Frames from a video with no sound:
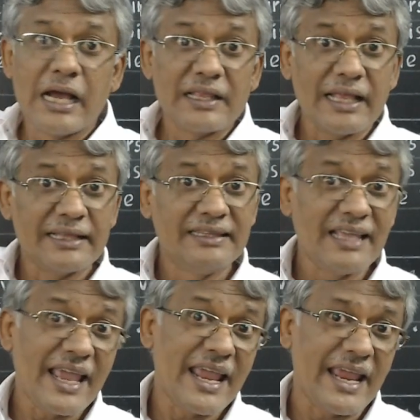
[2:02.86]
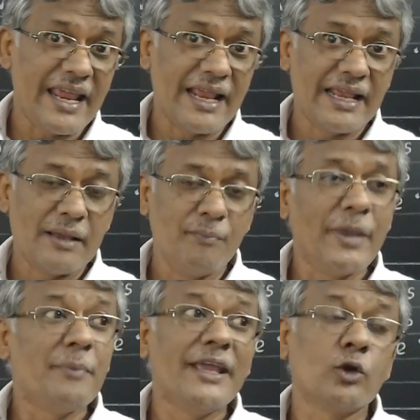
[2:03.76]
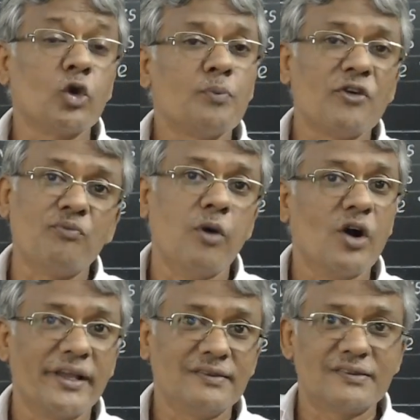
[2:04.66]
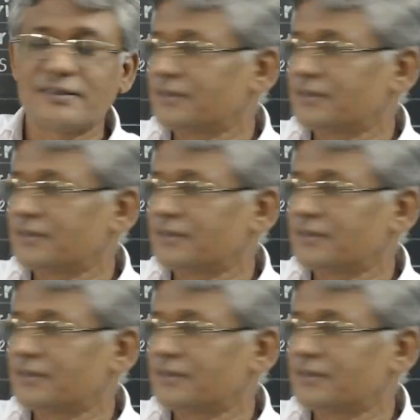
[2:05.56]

they, maybe a group of boys.